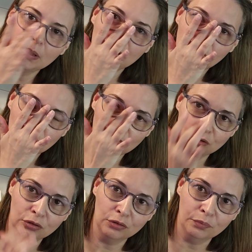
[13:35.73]
If
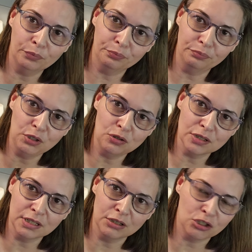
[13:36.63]
you use
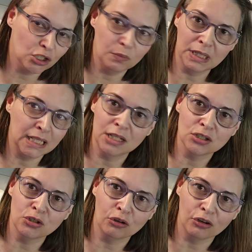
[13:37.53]
it in German, it
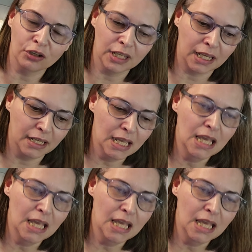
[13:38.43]
is not okay.